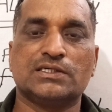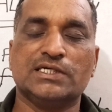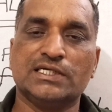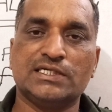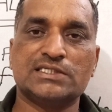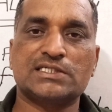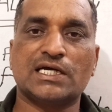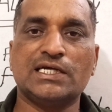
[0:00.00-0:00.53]

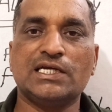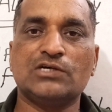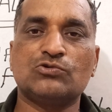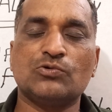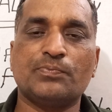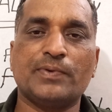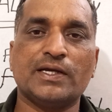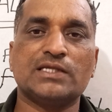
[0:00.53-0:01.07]
he decided
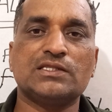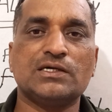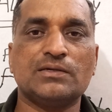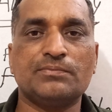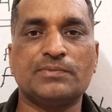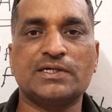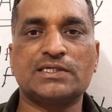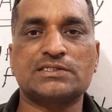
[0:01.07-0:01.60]
to pay
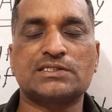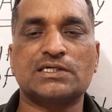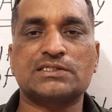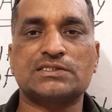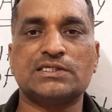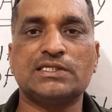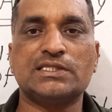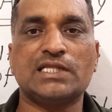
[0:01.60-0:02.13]
the
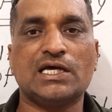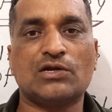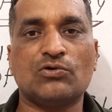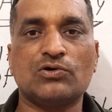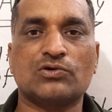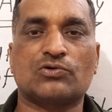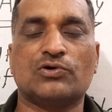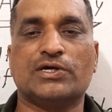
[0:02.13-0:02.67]
Britishers in their
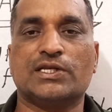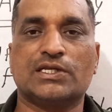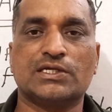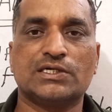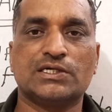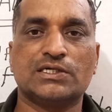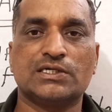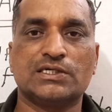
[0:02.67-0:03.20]
own
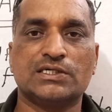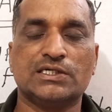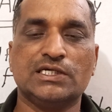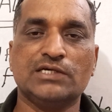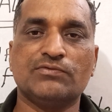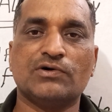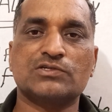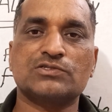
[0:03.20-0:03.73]
coin.
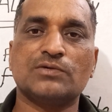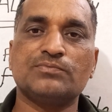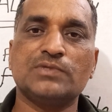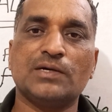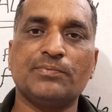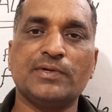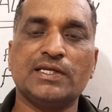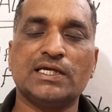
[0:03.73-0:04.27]
He was of
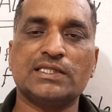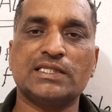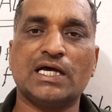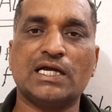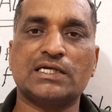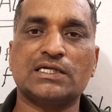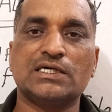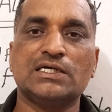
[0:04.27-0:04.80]
the opinion
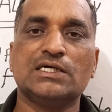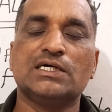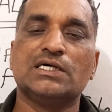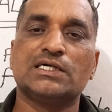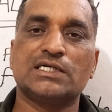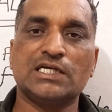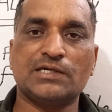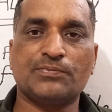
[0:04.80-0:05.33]
that
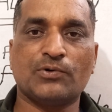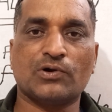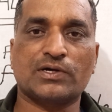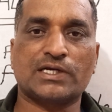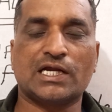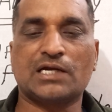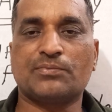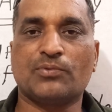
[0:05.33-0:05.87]
tit
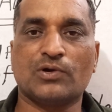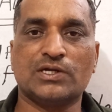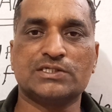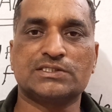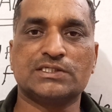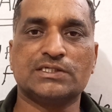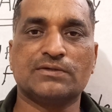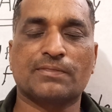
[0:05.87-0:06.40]
for tat
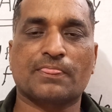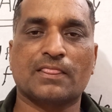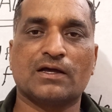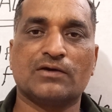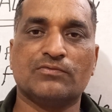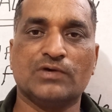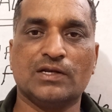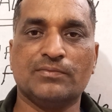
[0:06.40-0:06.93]
policy
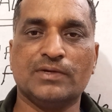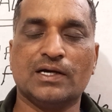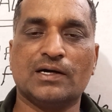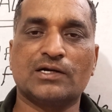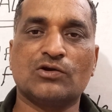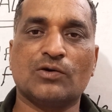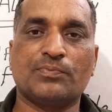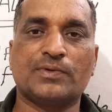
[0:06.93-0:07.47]
will be
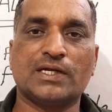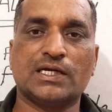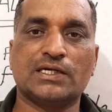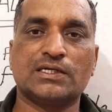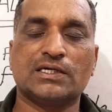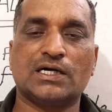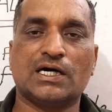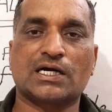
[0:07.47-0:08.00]

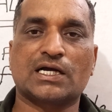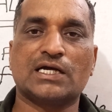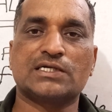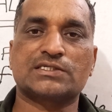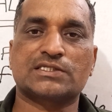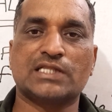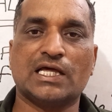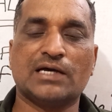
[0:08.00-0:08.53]
adopted
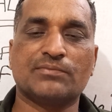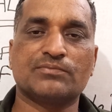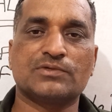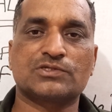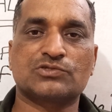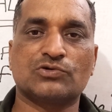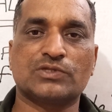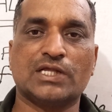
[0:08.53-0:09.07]
against
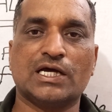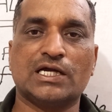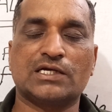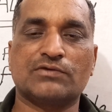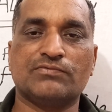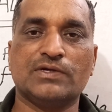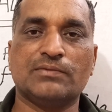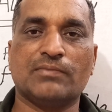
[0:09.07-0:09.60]
them so
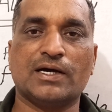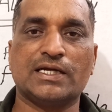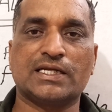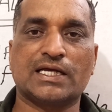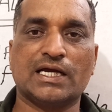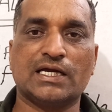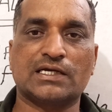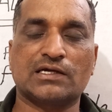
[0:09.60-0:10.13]
that we
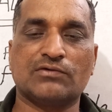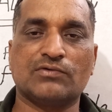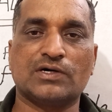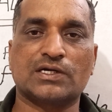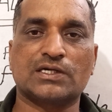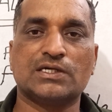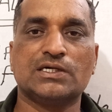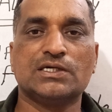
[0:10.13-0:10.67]
might get
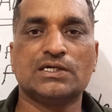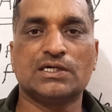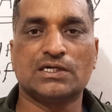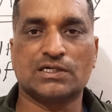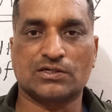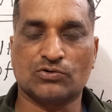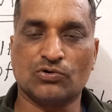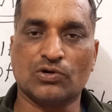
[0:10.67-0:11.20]
our
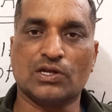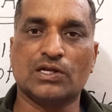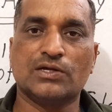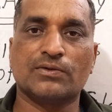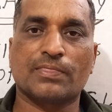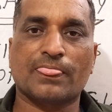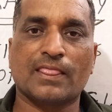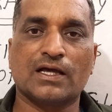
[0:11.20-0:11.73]
goal.
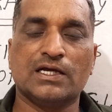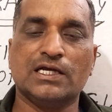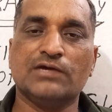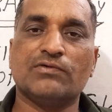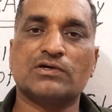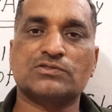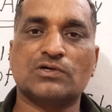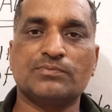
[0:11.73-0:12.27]
He
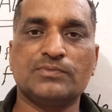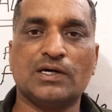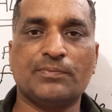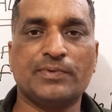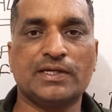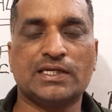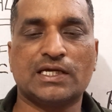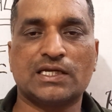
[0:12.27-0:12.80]
was of the
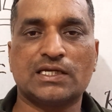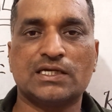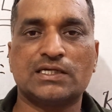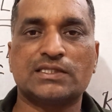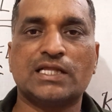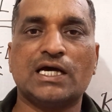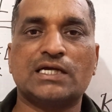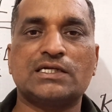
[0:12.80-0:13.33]

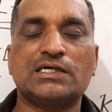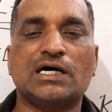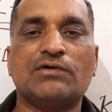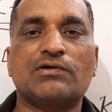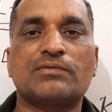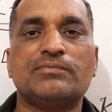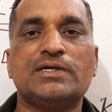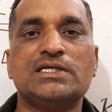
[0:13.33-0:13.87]
opinion that
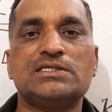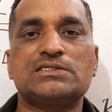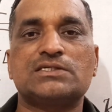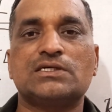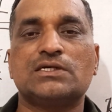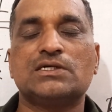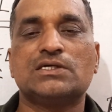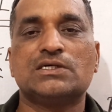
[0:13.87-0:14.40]
our
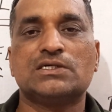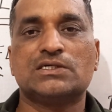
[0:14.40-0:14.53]
means,